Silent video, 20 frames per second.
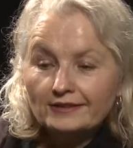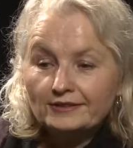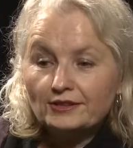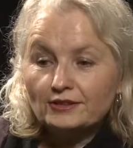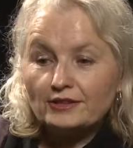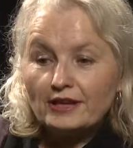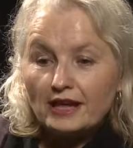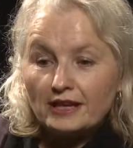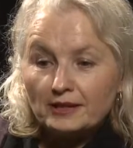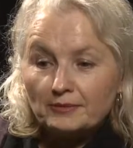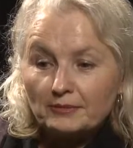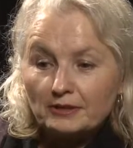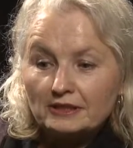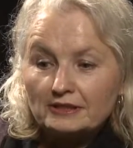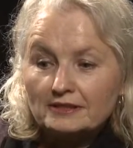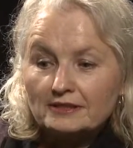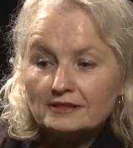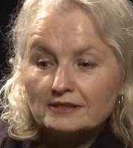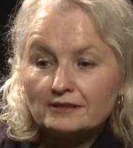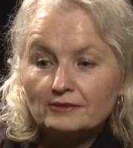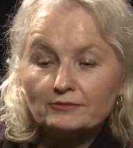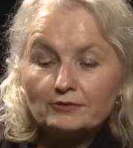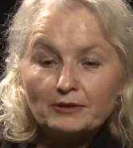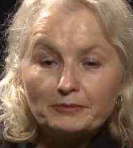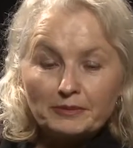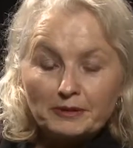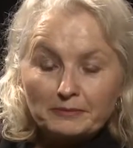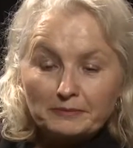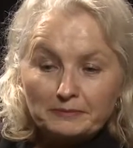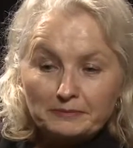not animals, it would
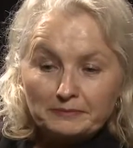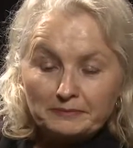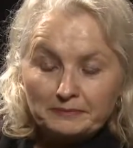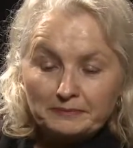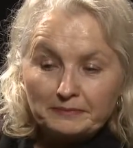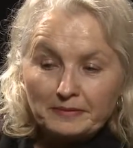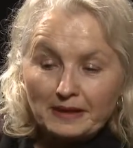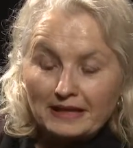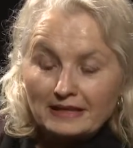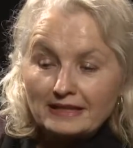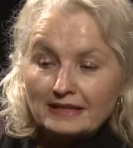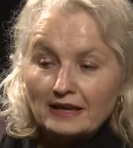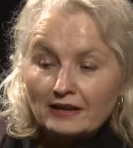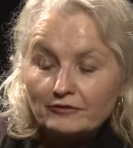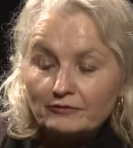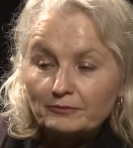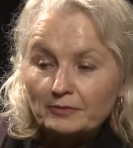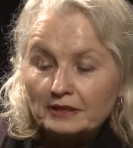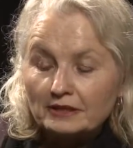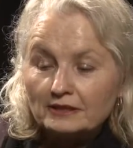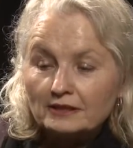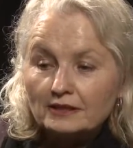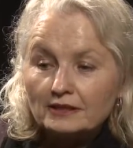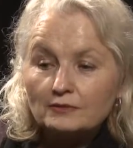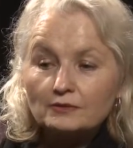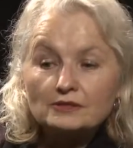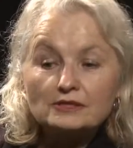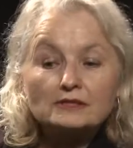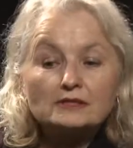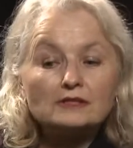have been bad enough, but
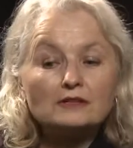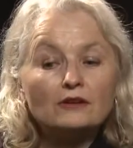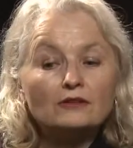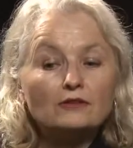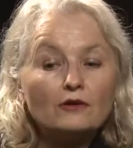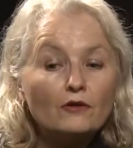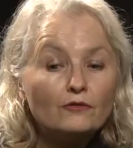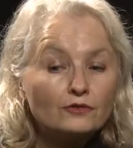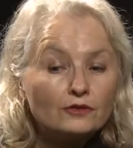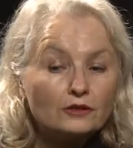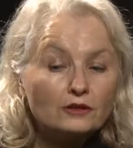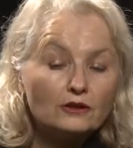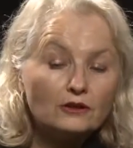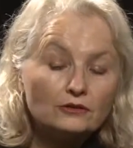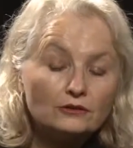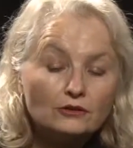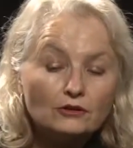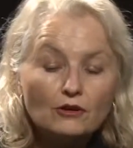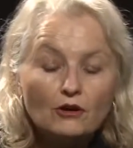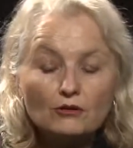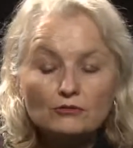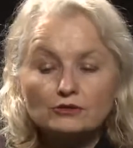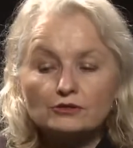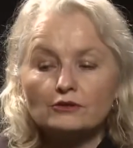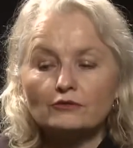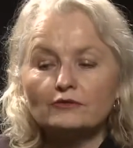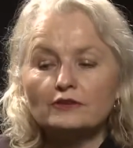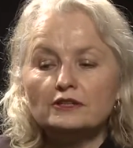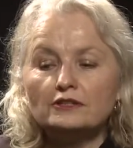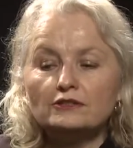it was on, the, on the
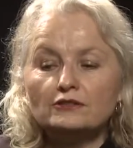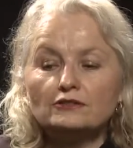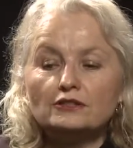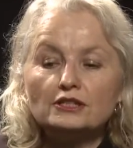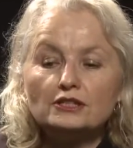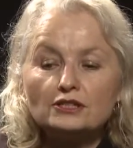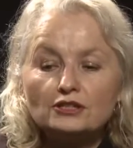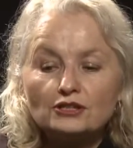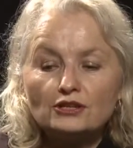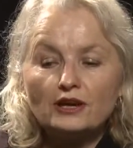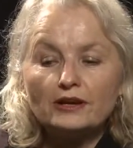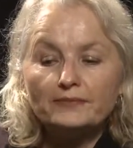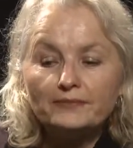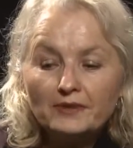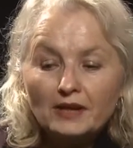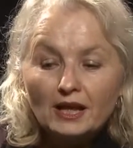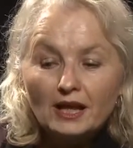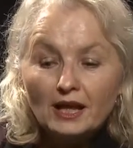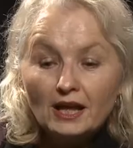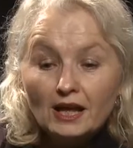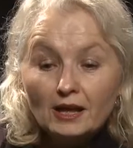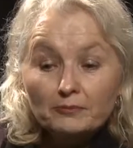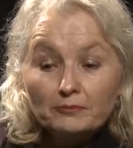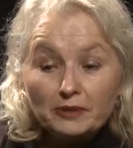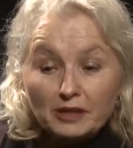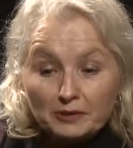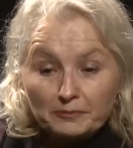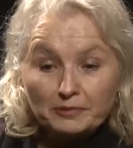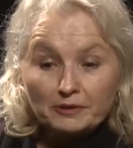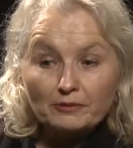coast of Indonesia.
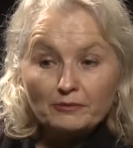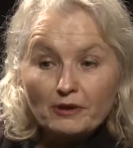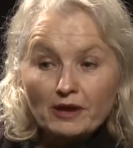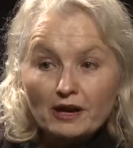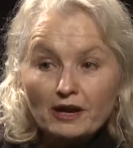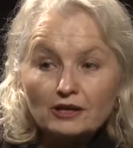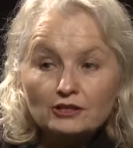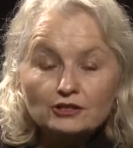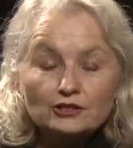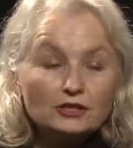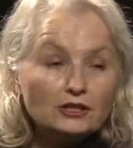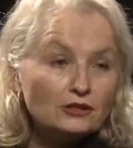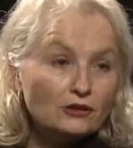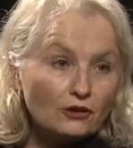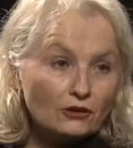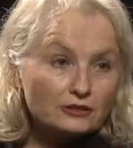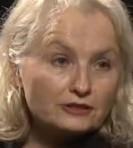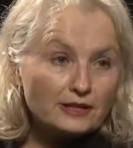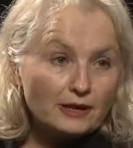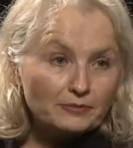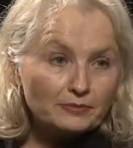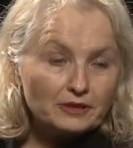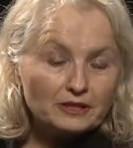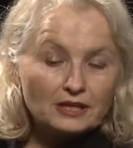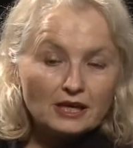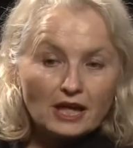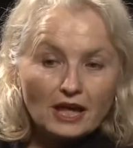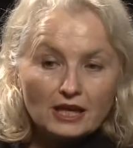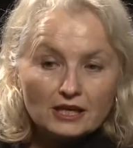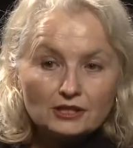People were actually locked up
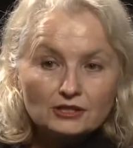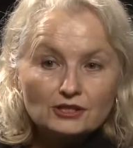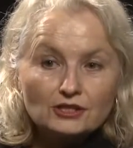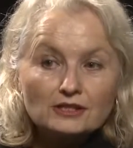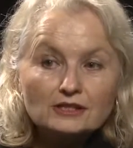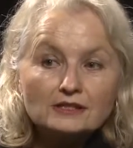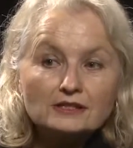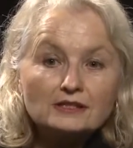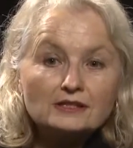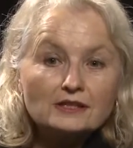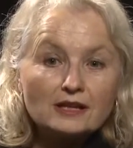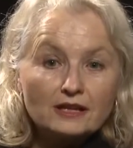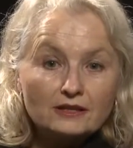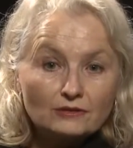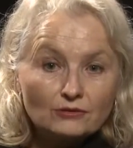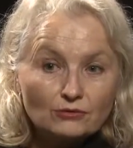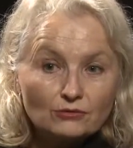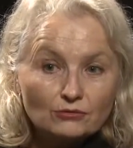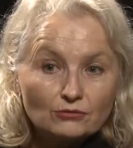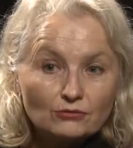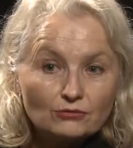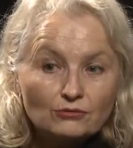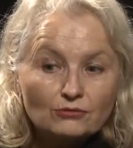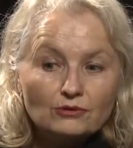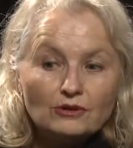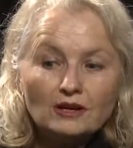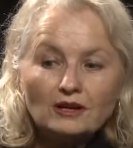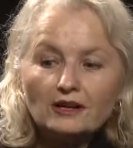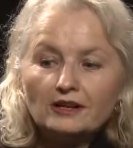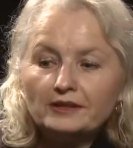in cages, and
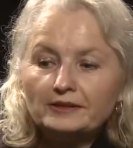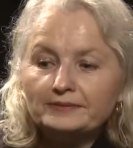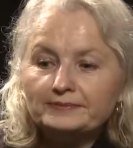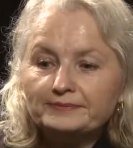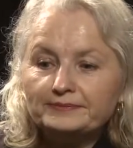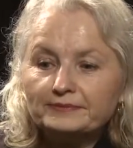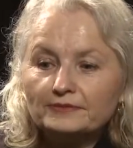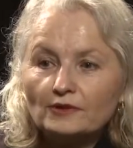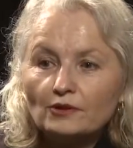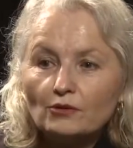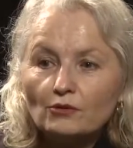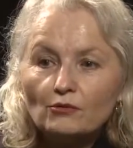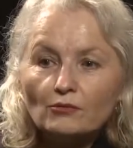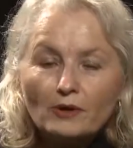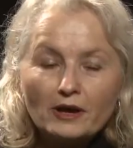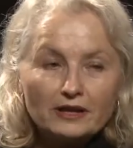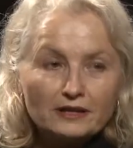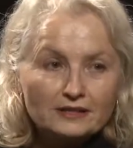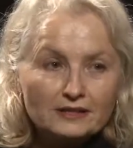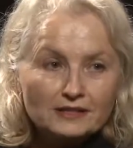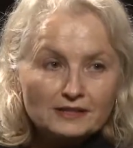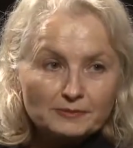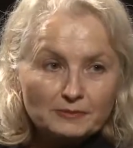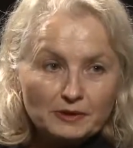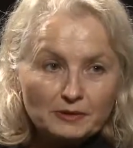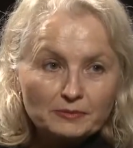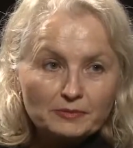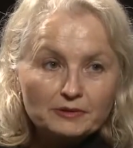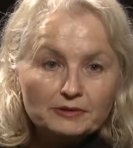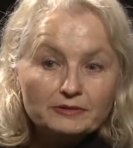who, um, who were these
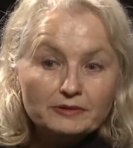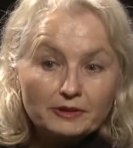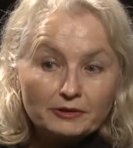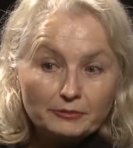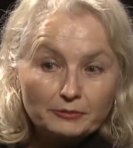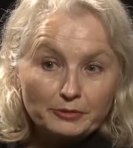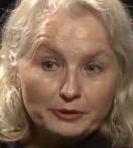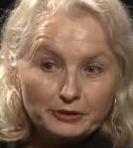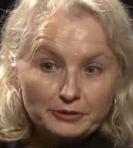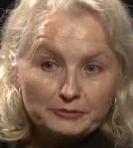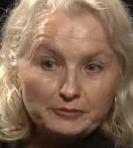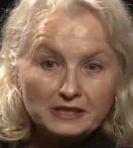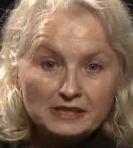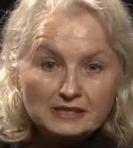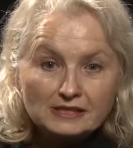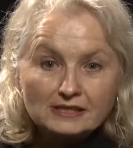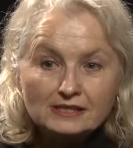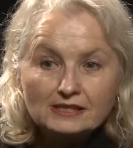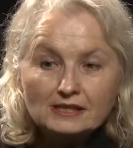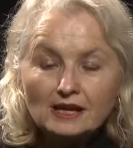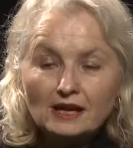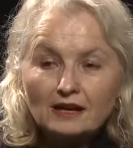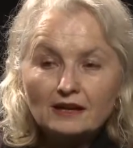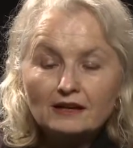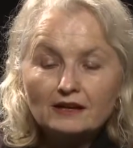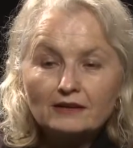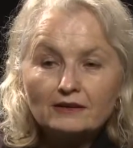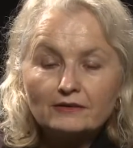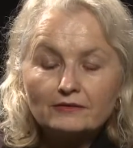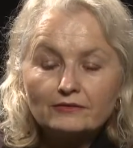people? They were Burmese
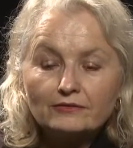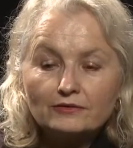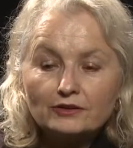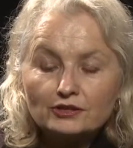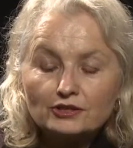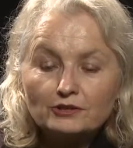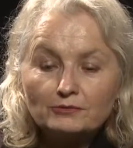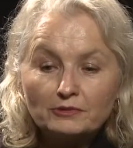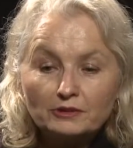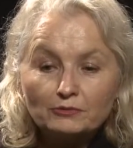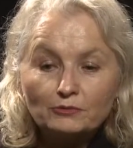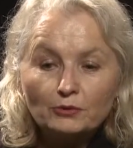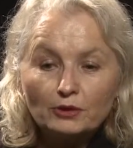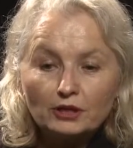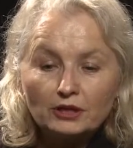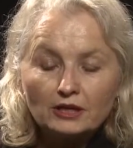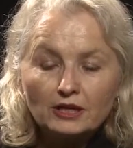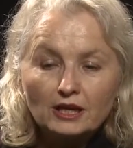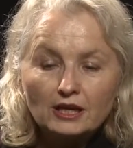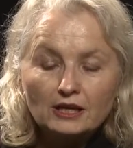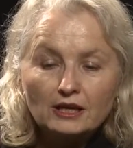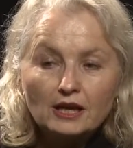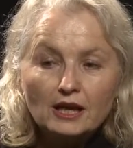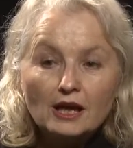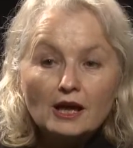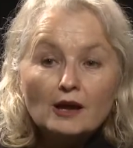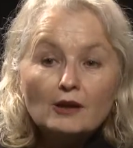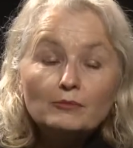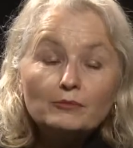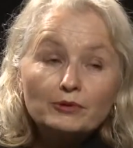uh, fishermen working
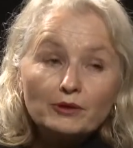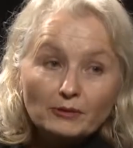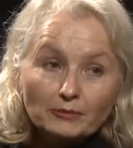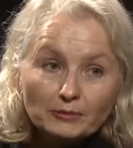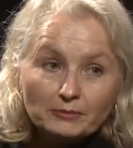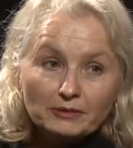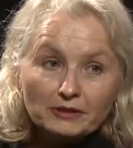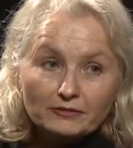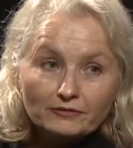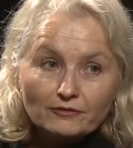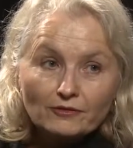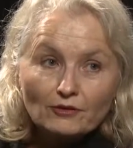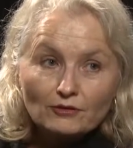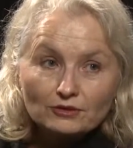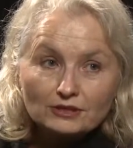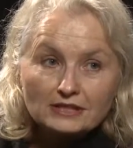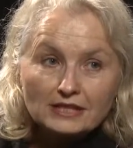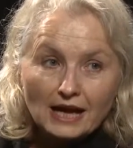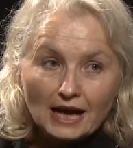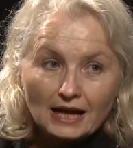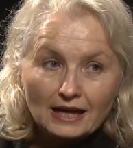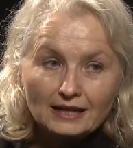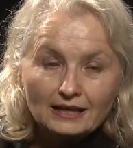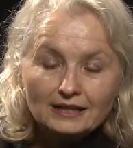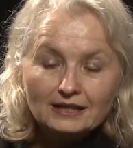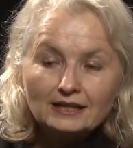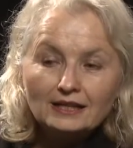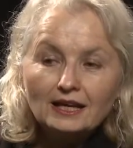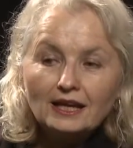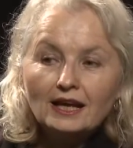probably for
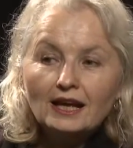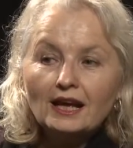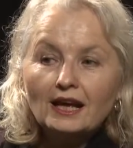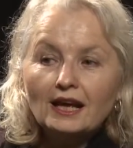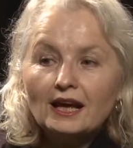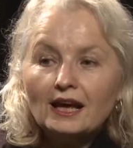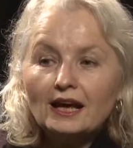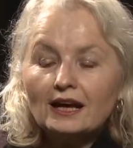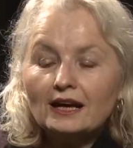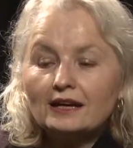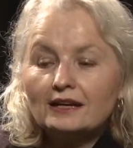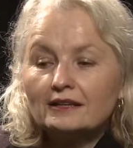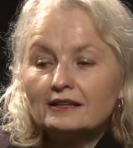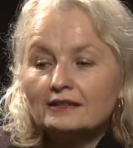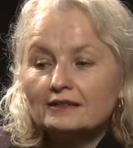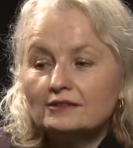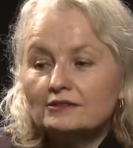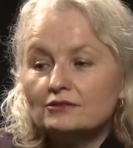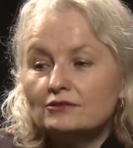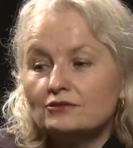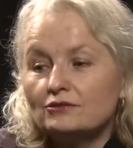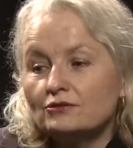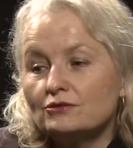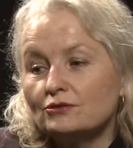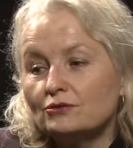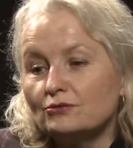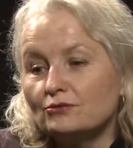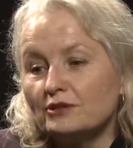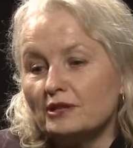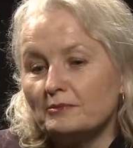Thai uh,
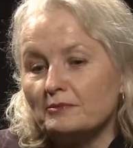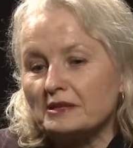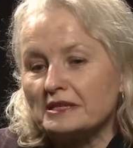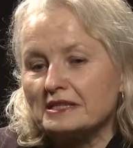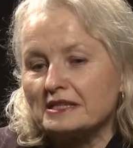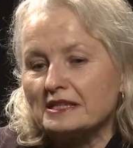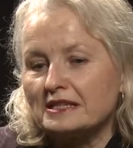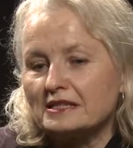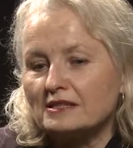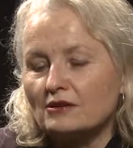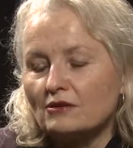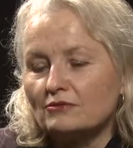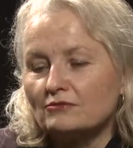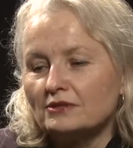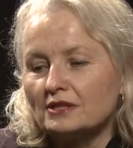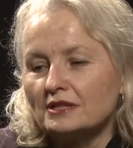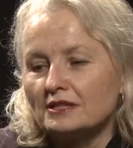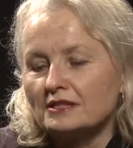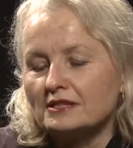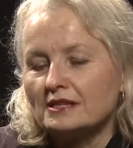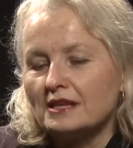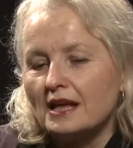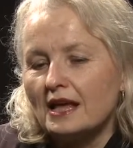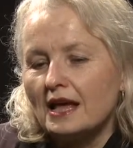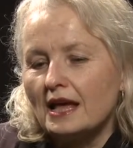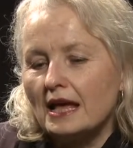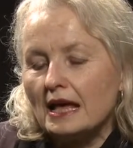tuna business owners.